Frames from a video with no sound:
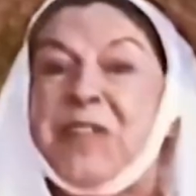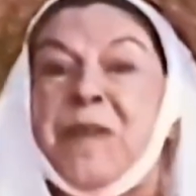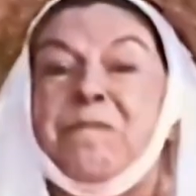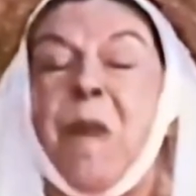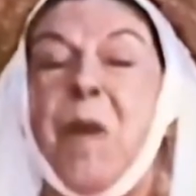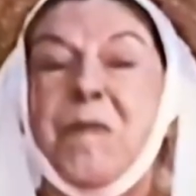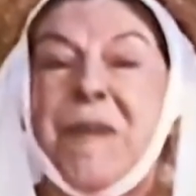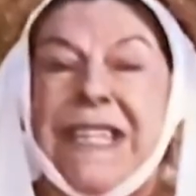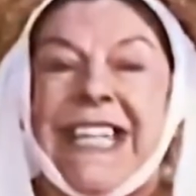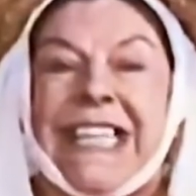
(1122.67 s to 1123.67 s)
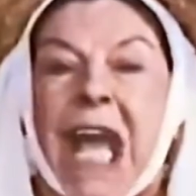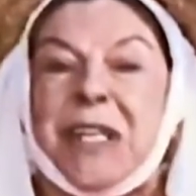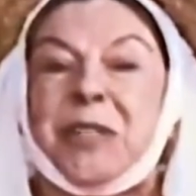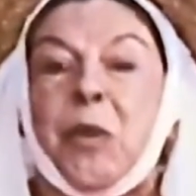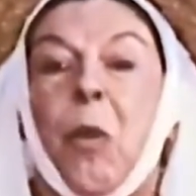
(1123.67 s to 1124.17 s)
The moment that
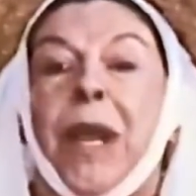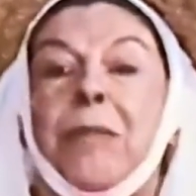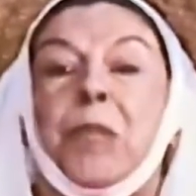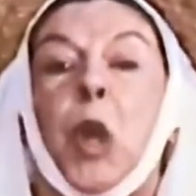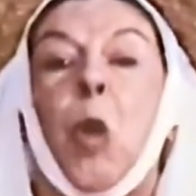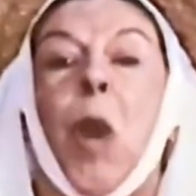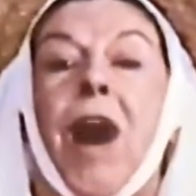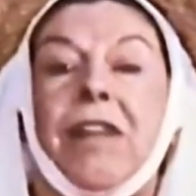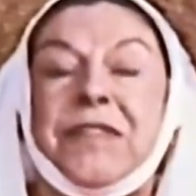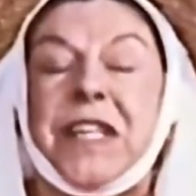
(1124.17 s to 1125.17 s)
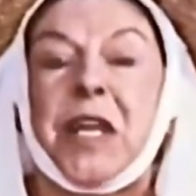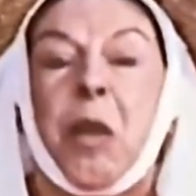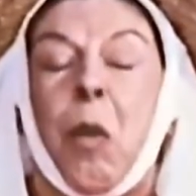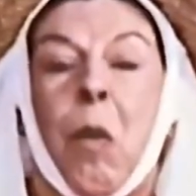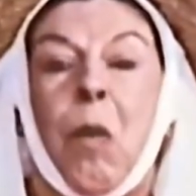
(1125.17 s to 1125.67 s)
I saw him go after the
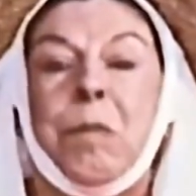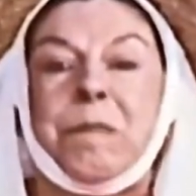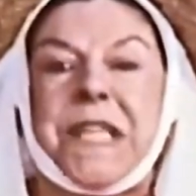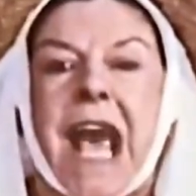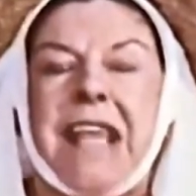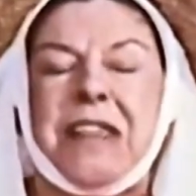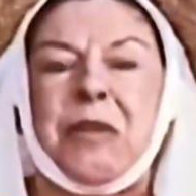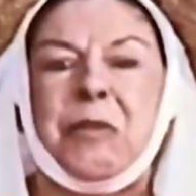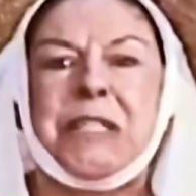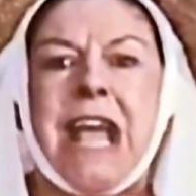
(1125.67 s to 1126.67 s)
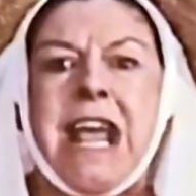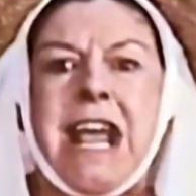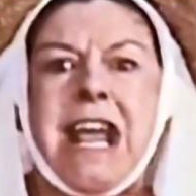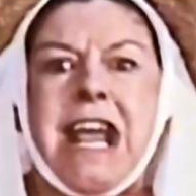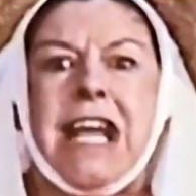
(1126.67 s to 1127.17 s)
corpse, I thought
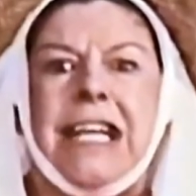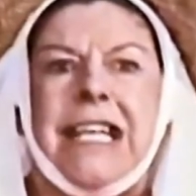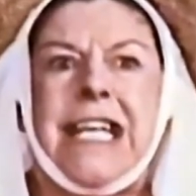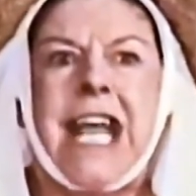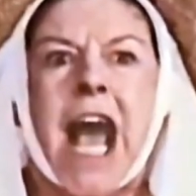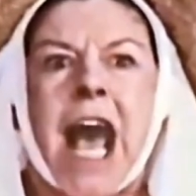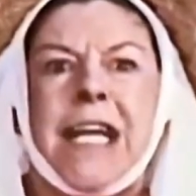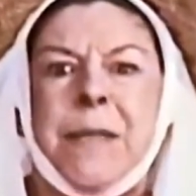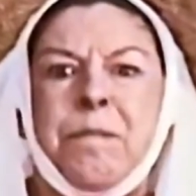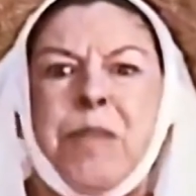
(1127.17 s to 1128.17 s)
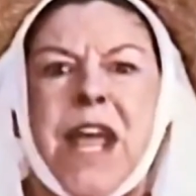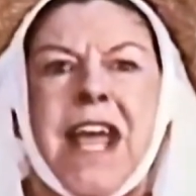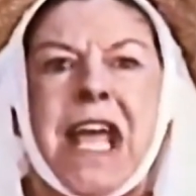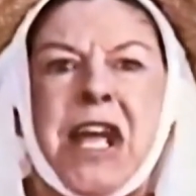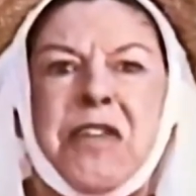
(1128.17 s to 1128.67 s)
he had a
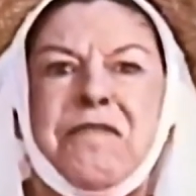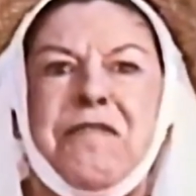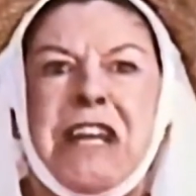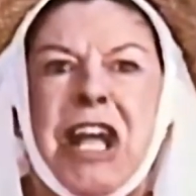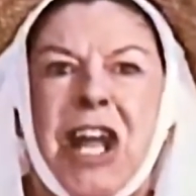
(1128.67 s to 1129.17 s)
pair of